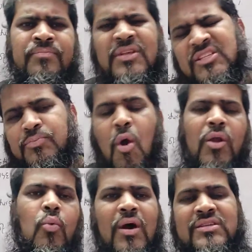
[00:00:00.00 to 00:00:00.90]
These
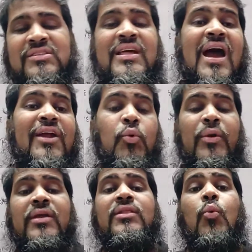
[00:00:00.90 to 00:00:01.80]
small works they are
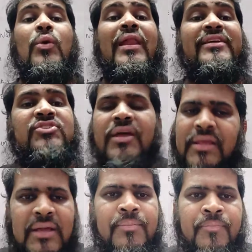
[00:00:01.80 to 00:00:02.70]
doing in the village
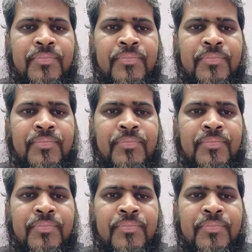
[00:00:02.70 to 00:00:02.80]
area.